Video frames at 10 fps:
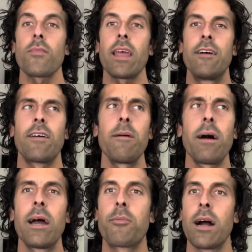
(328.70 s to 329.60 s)
If I
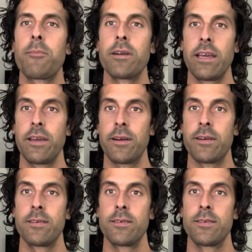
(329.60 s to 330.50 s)
buy a property
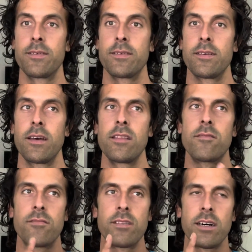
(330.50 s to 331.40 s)
here,
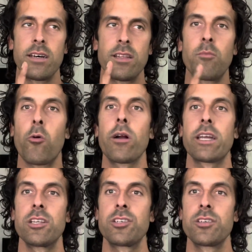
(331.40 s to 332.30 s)
the, the, the
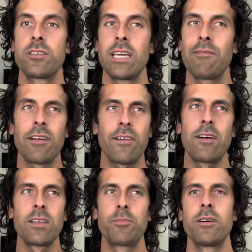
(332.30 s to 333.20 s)
mortgage, even if I
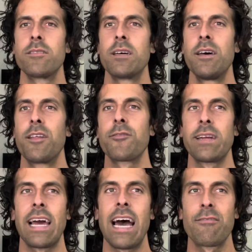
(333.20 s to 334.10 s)
only put three
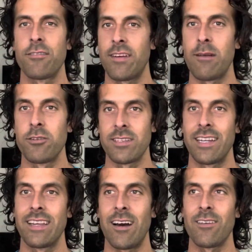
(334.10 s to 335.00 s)
and a half or five
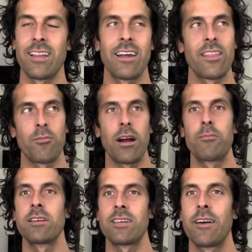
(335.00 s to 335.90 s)
percent down, a lot of the
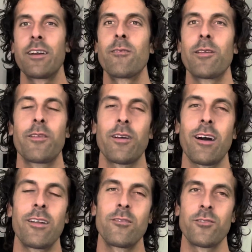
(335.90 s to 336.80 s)
properties out here, whether they're
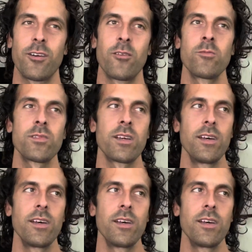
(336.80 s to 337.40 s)
condos or homes,